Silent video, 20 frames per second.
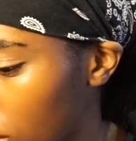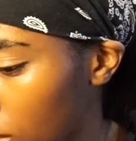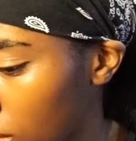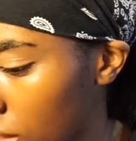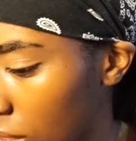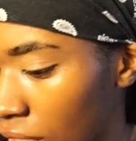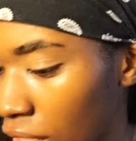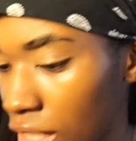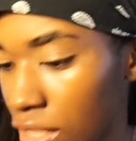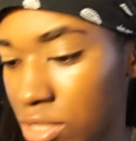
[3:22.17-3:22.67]

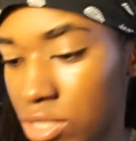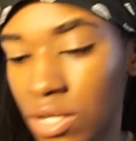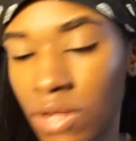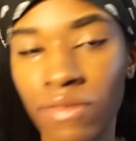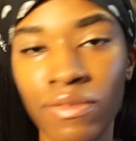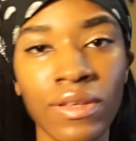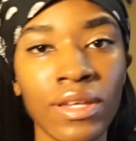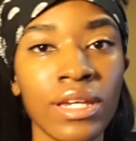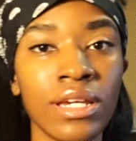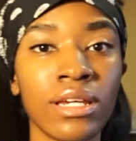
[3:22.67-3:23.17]
Yeah, so I
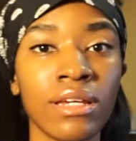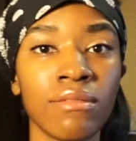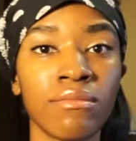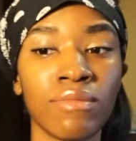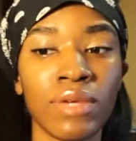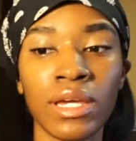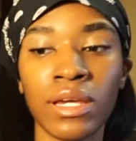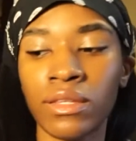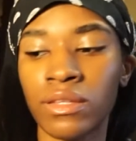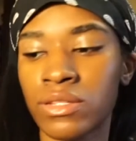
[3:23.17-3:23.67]
feel like
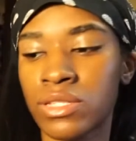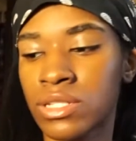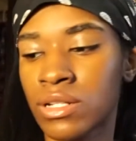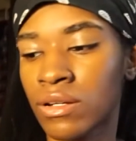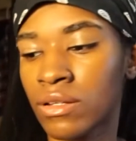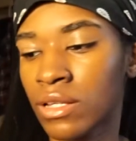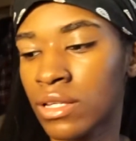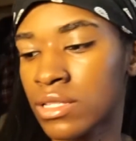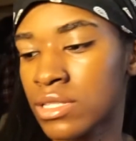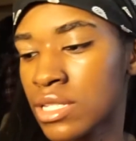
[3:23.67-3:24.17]
being on the
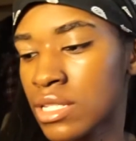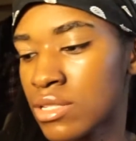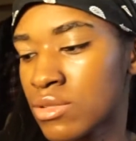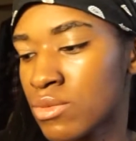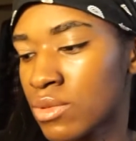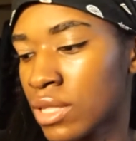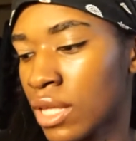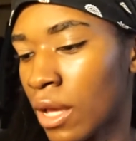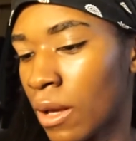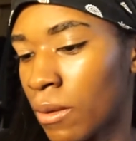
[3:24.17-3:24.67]
Starlets has
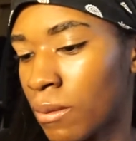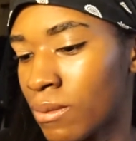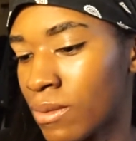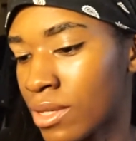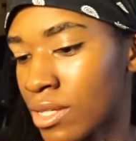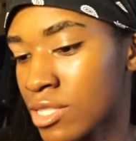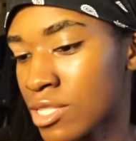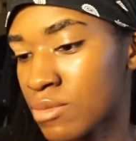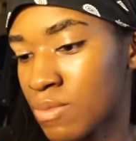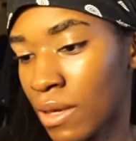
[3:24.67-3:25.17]
really helped me
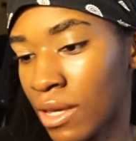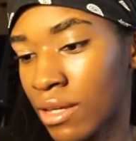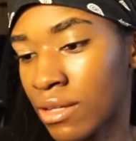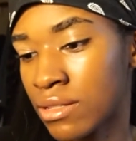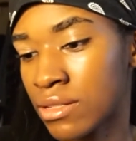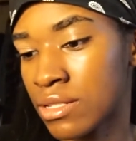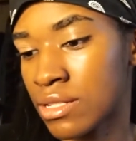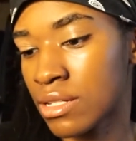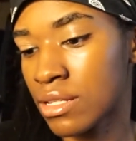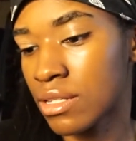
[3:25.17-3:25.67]

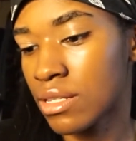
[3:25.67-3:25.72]
expand